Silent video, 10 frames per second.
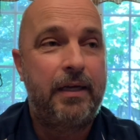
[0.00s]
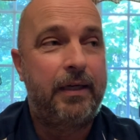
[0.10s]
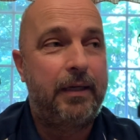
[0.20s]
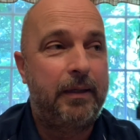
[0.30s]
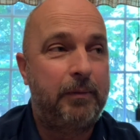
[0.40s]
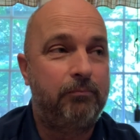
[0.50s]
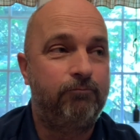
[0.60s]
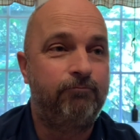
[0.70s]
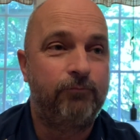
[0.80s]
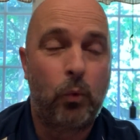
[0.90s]
Um,
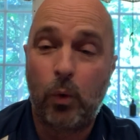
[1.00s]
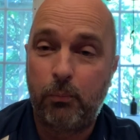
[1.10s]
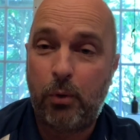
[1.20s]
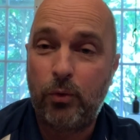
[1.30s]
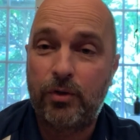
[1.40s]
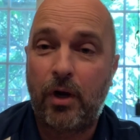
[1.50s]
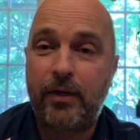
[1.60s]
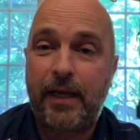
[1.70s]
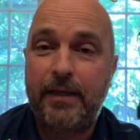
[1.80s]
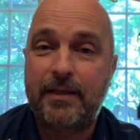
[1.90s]
World Postcard
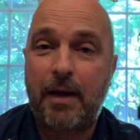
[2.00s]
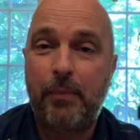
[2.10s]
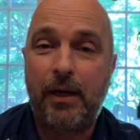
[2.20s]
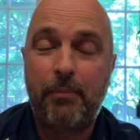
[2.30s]
Day is coming up.